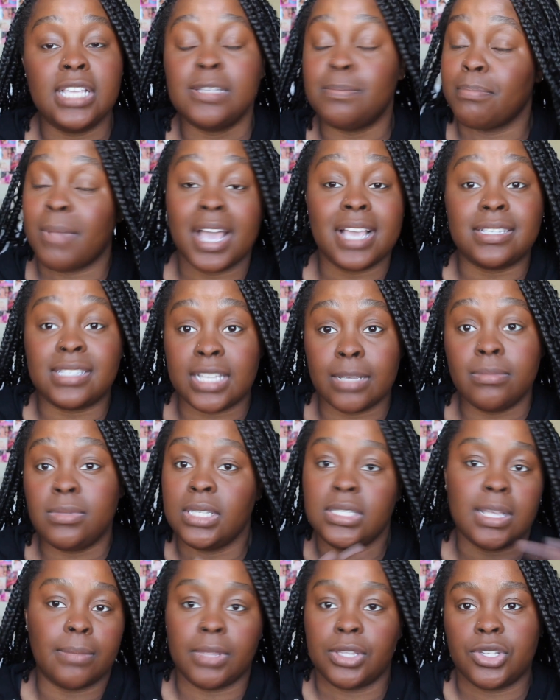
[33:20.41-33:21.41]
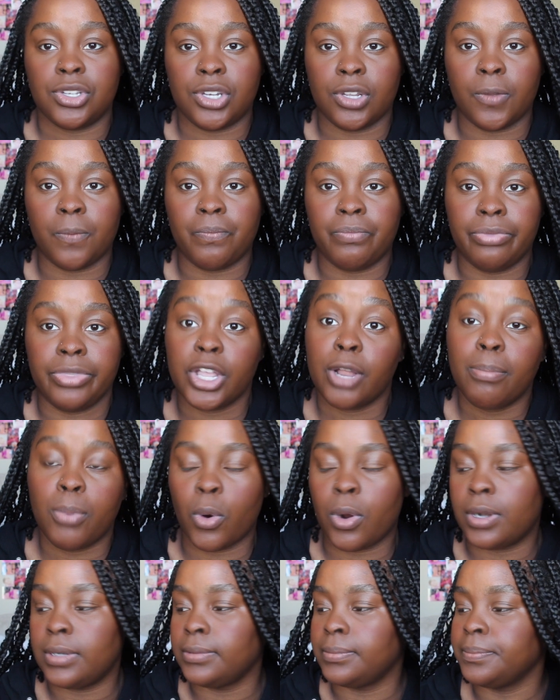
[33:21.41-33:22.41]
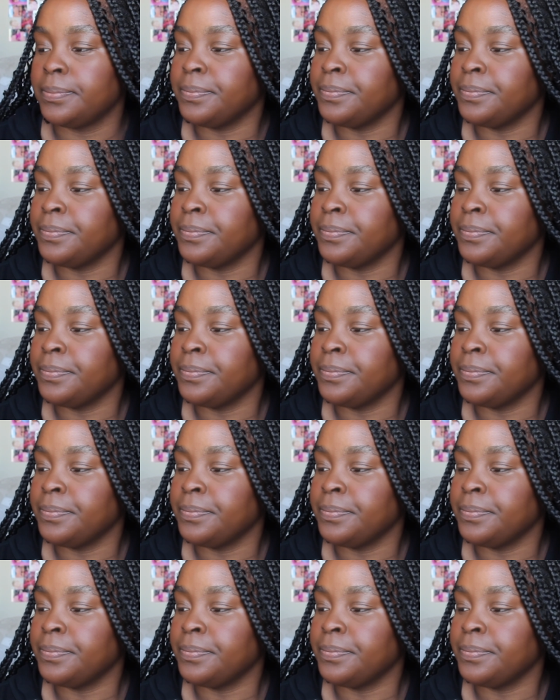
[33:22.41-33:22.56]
my Sims need something to do. They're bored.